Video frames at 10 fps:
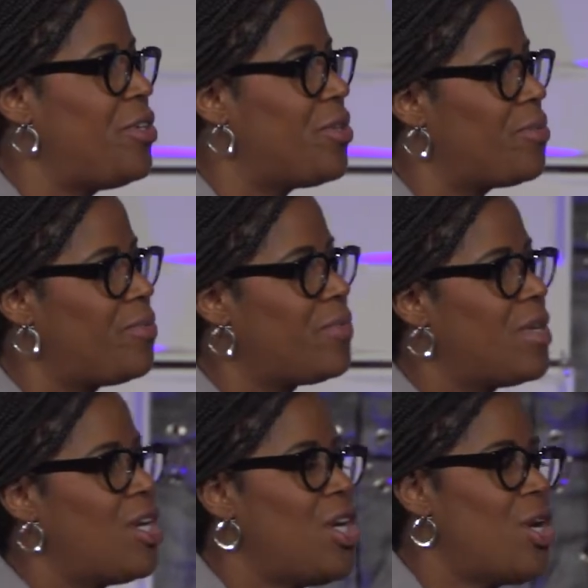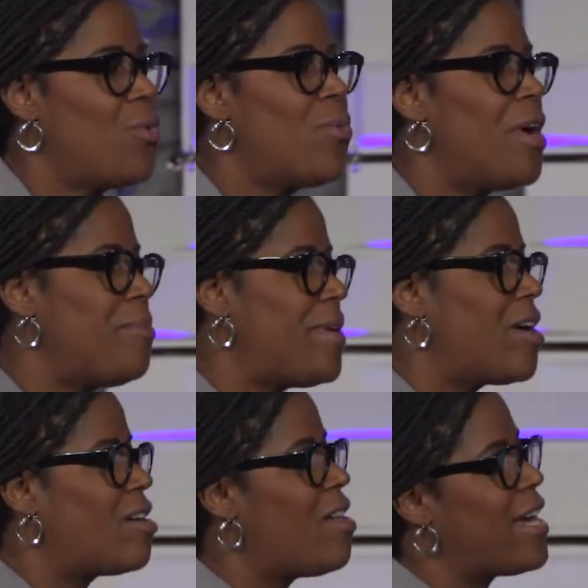you, we want to be
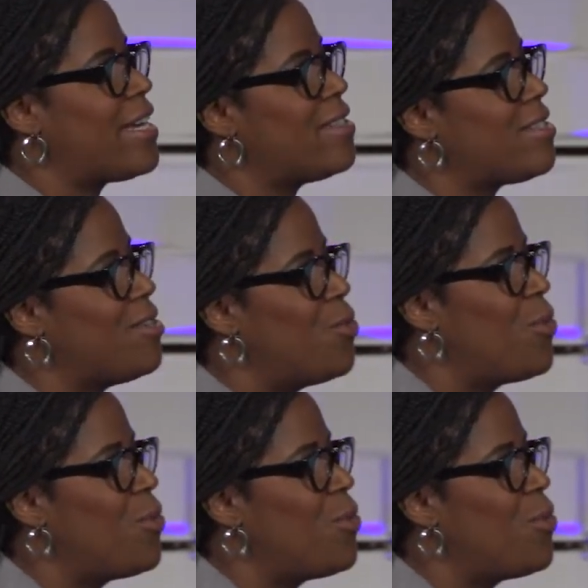our clients'